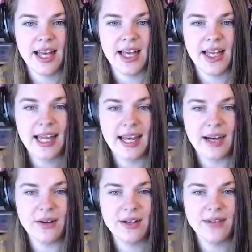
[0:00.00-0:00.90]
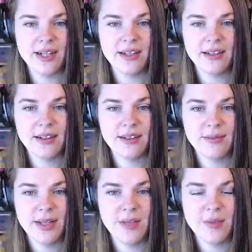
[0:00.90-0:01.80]
And now if I
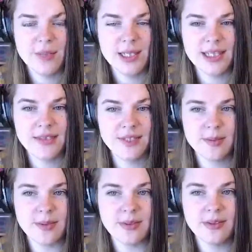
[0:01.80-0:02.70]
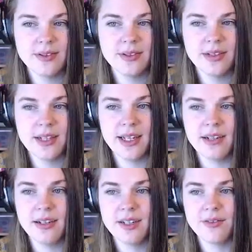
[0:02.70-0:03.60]
make all my bodies invisible
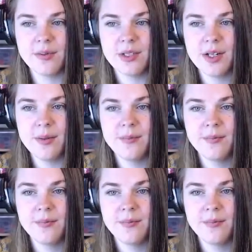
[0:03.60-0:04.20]
and look at it from the top,